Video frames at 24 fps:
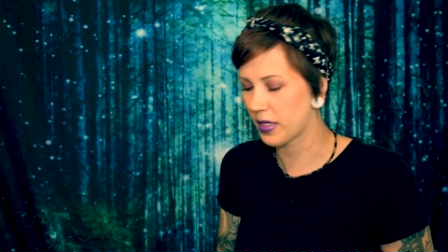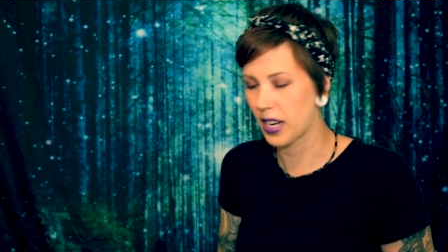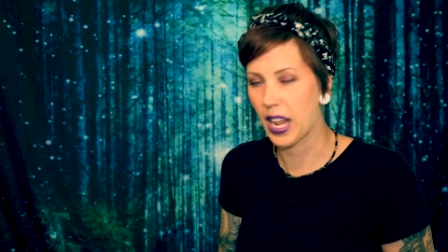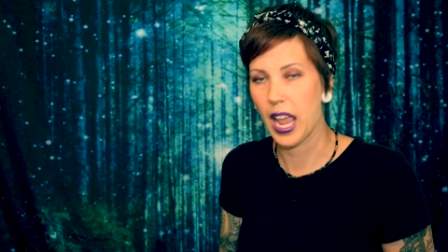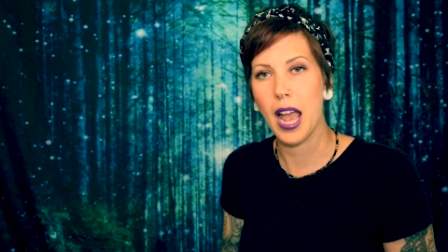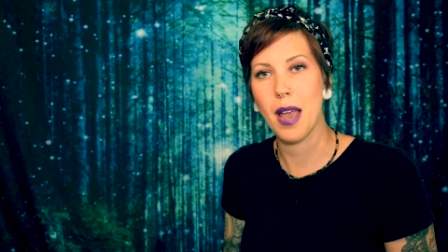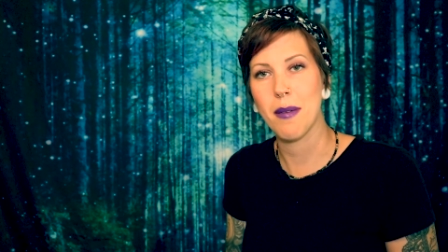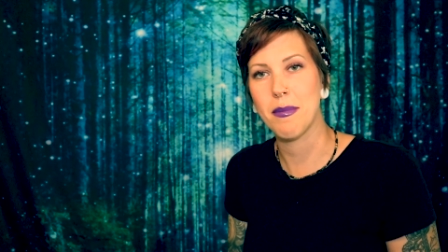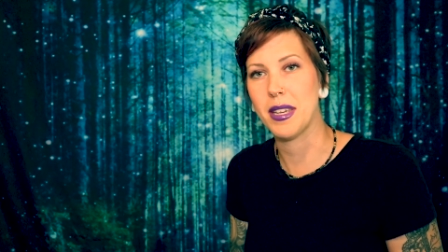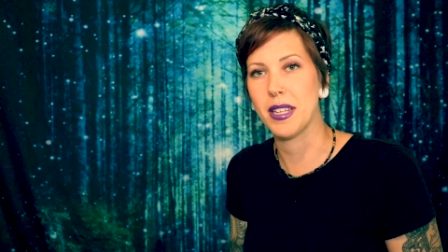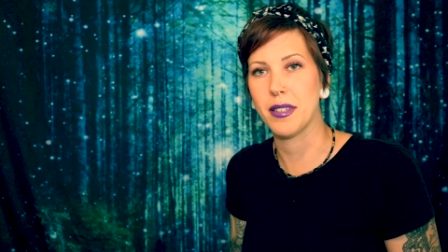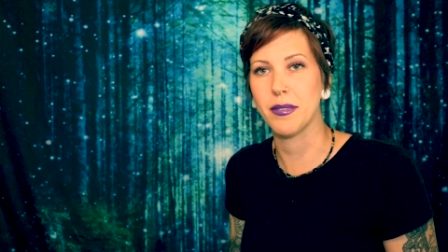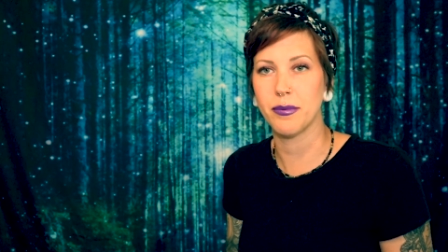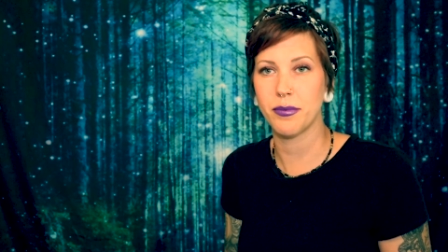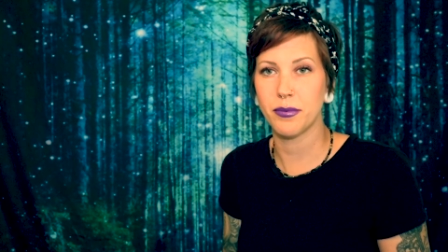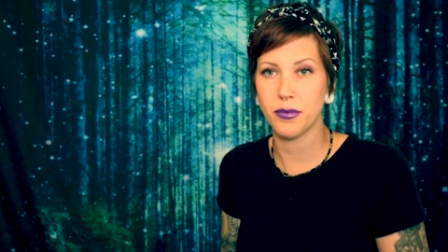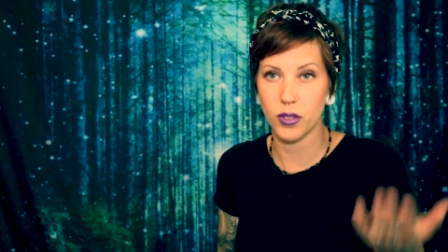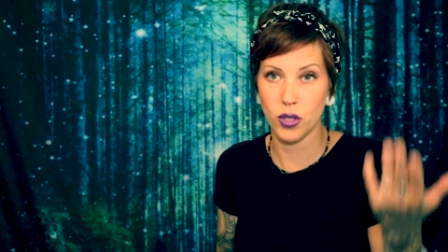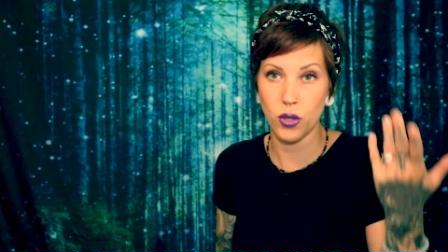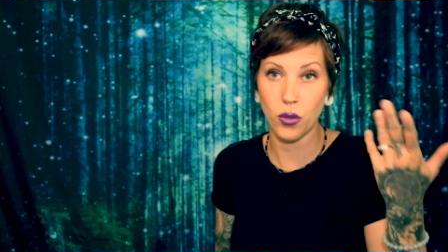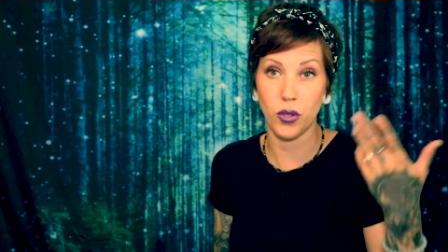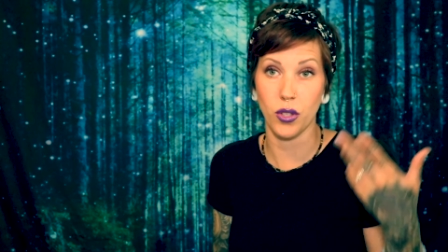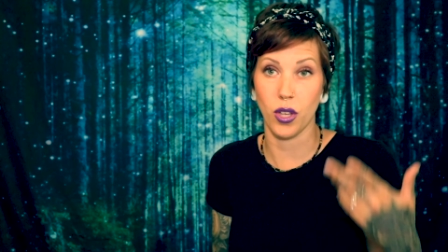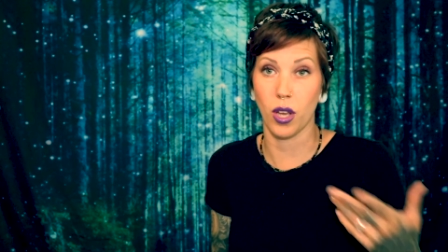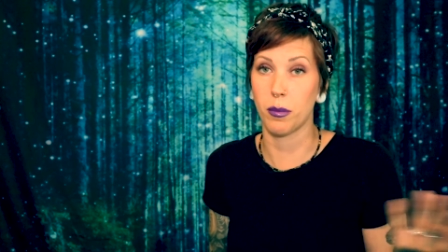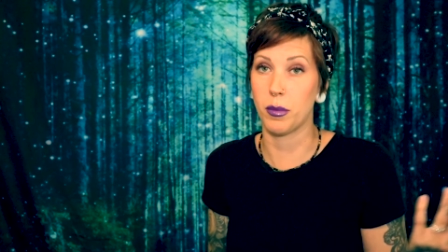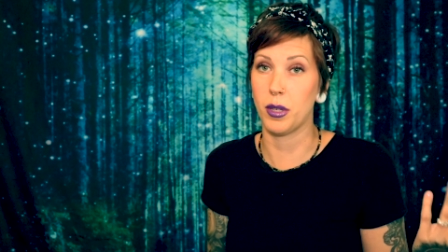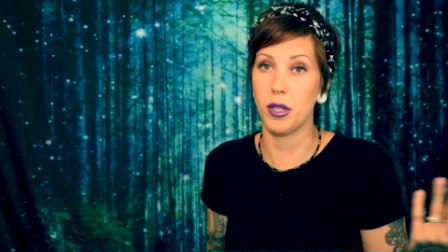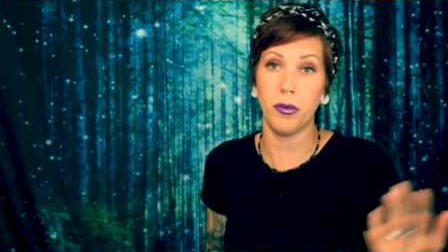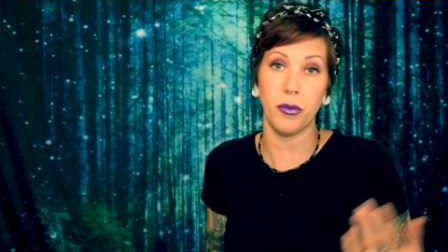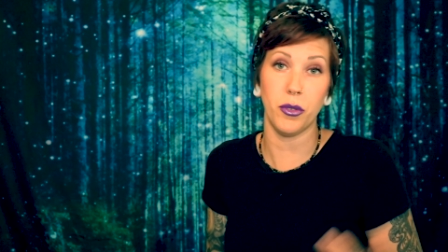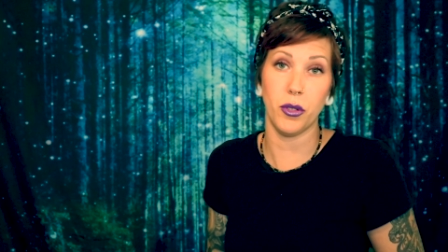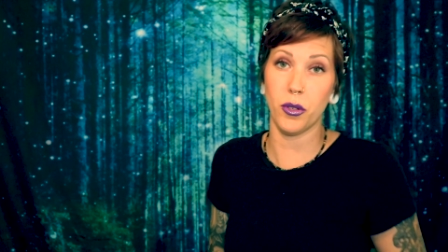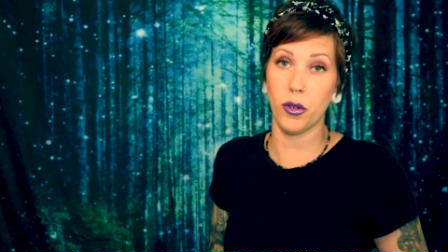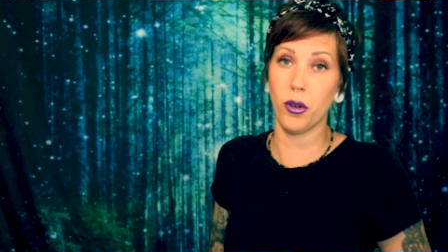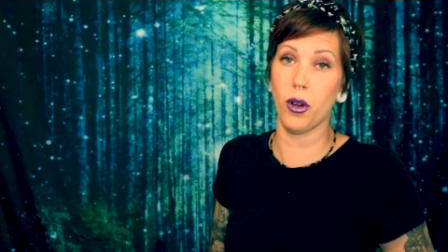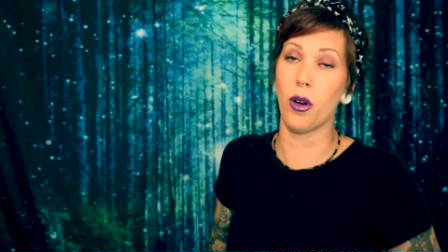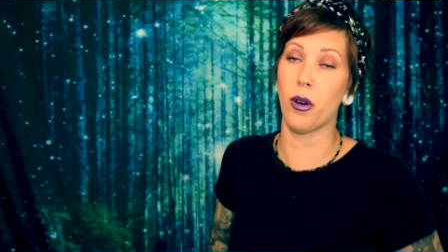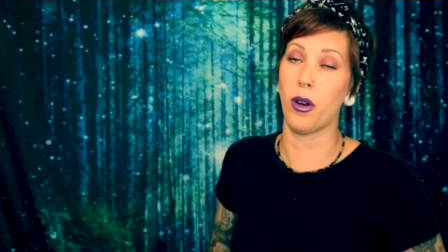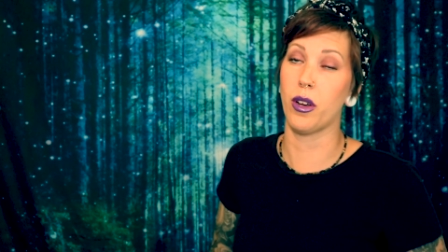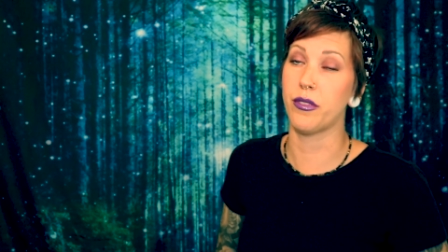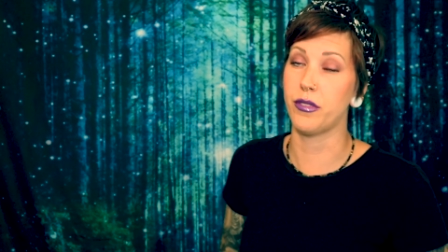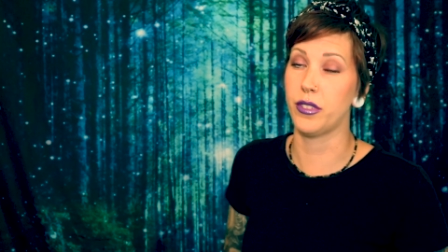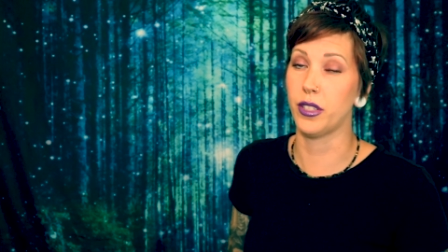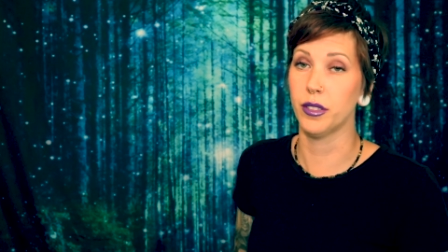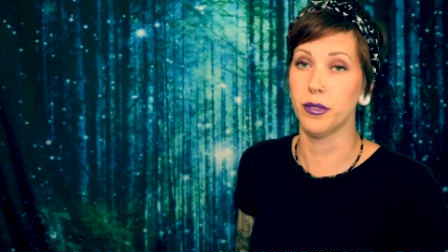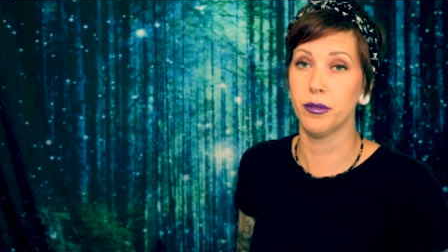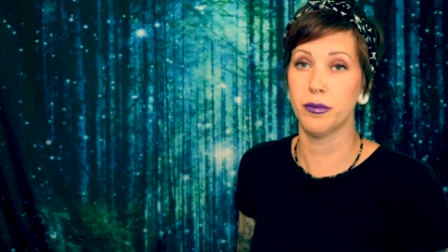I mean, you saw me. You know how I
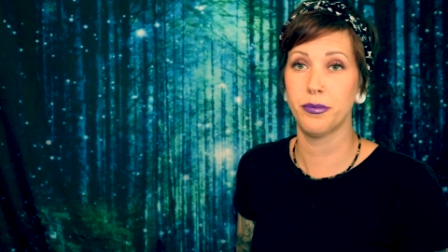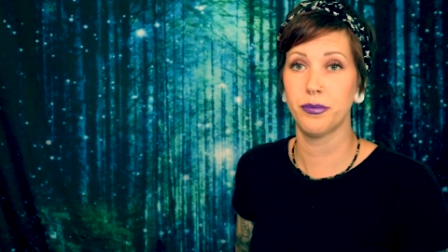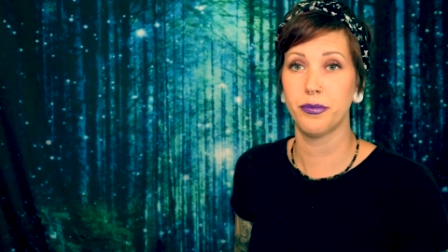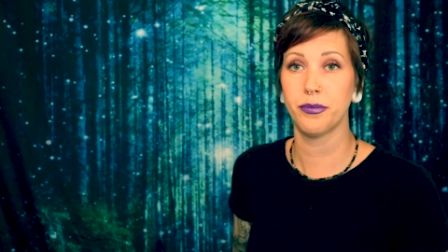feel.